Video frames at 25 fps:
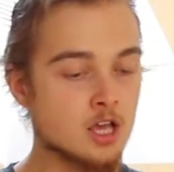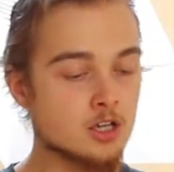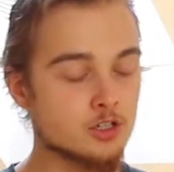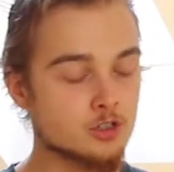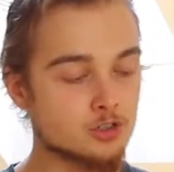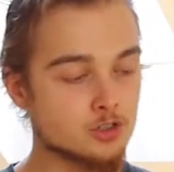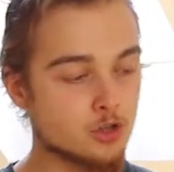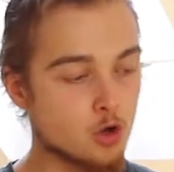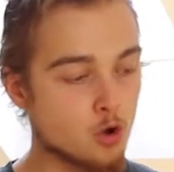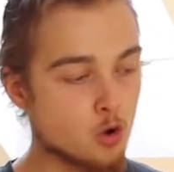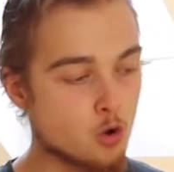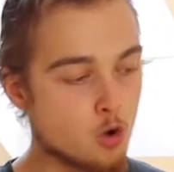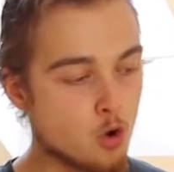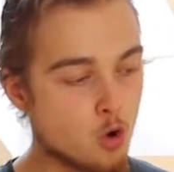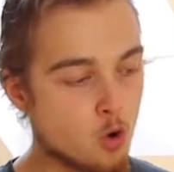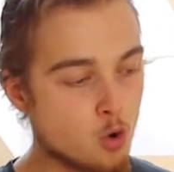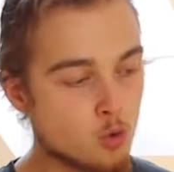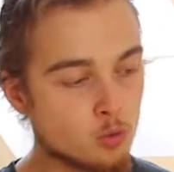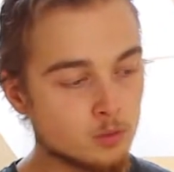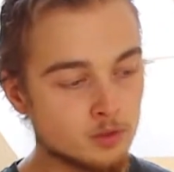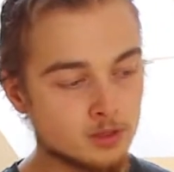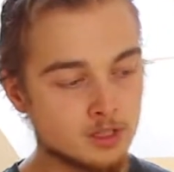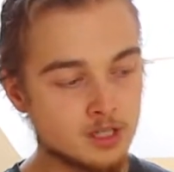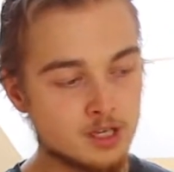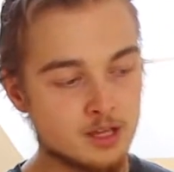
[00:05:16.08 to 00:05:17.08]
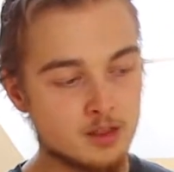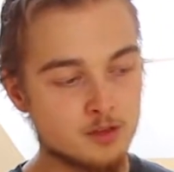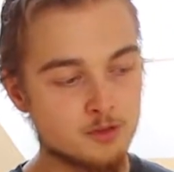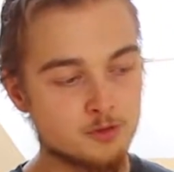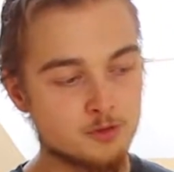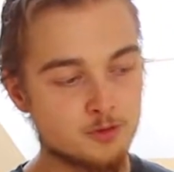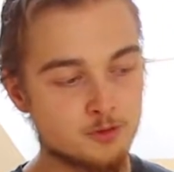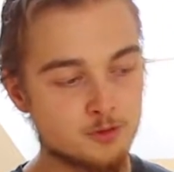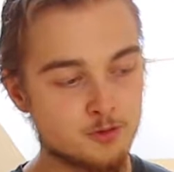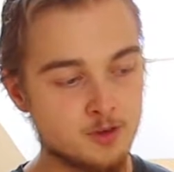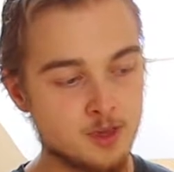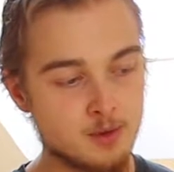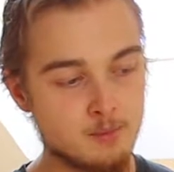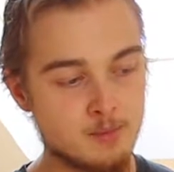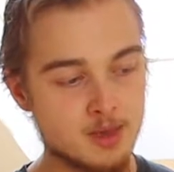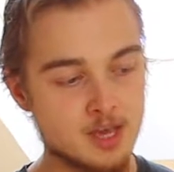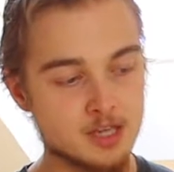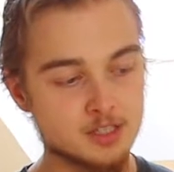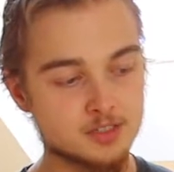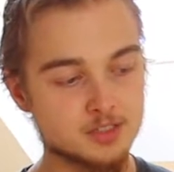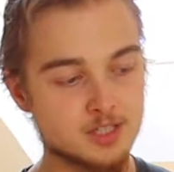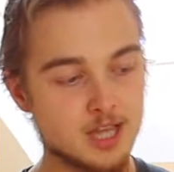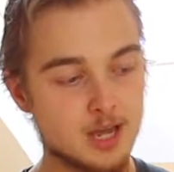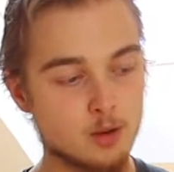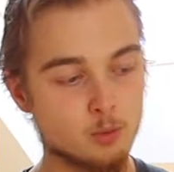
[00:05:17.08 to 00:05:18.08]
So only the
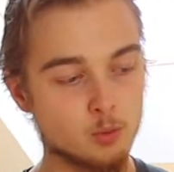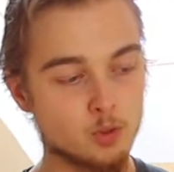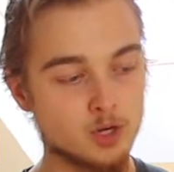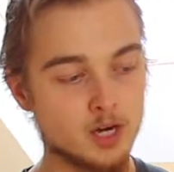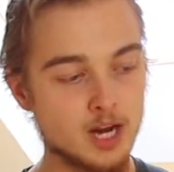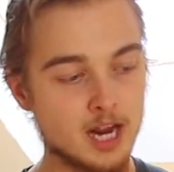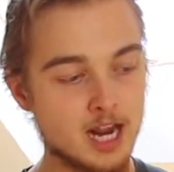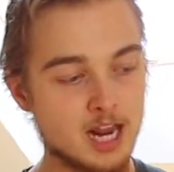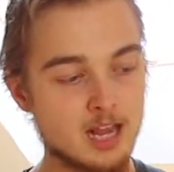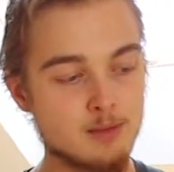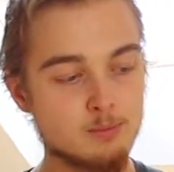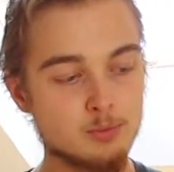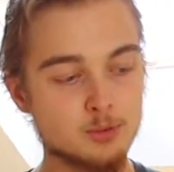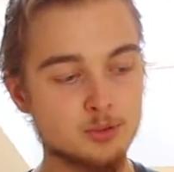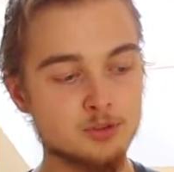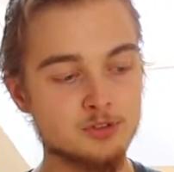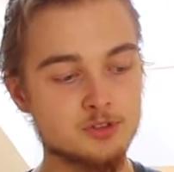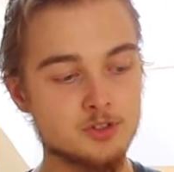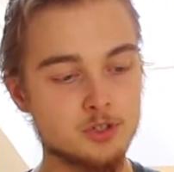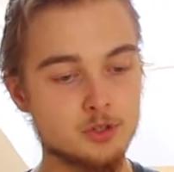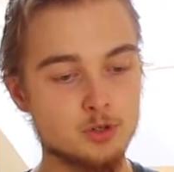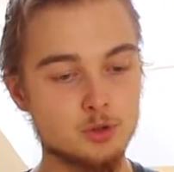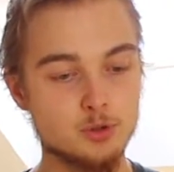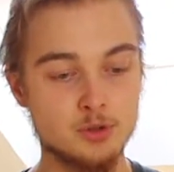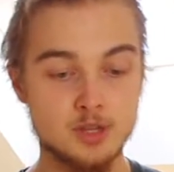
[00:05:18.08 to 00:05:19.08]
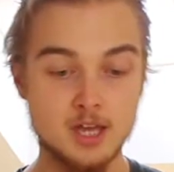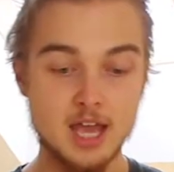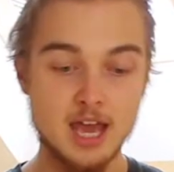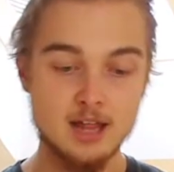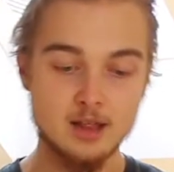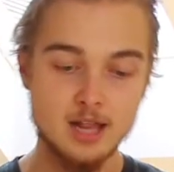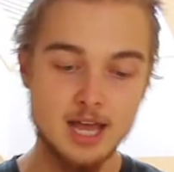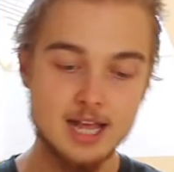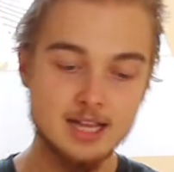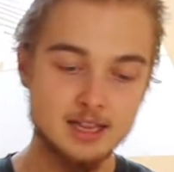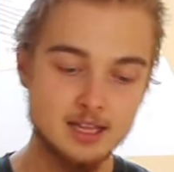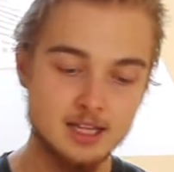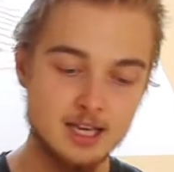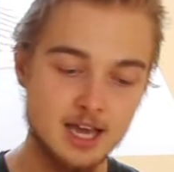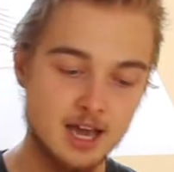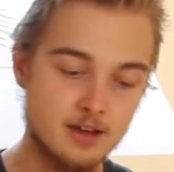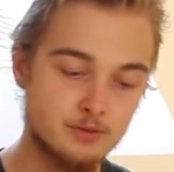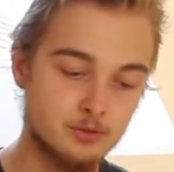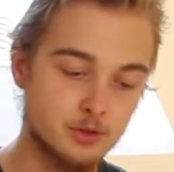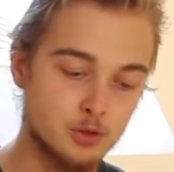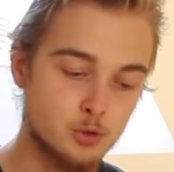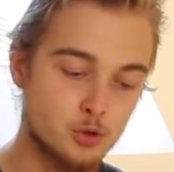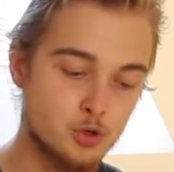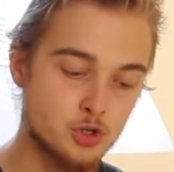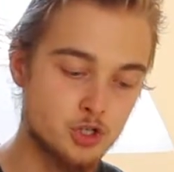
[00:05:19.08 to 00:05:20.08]
females that were able to, the likely
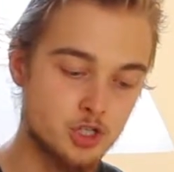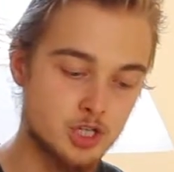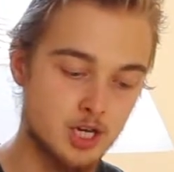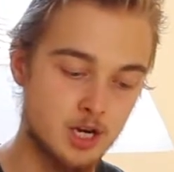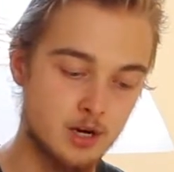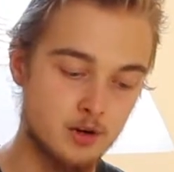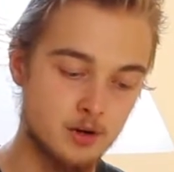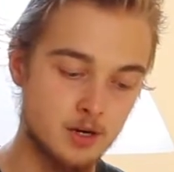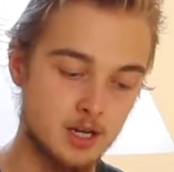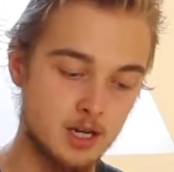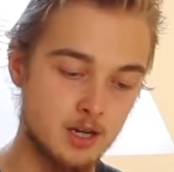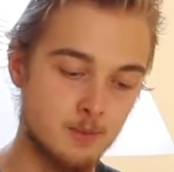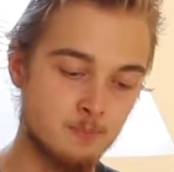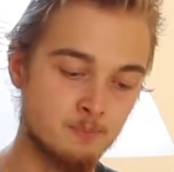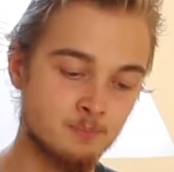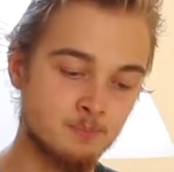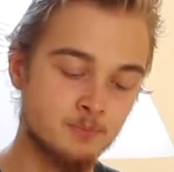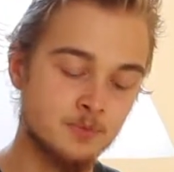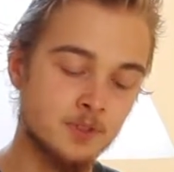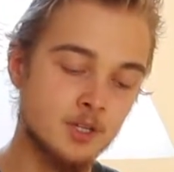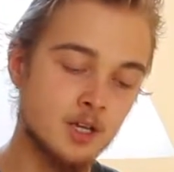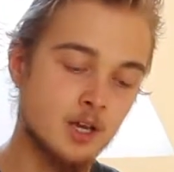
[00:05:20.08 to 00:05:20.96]
evolutionary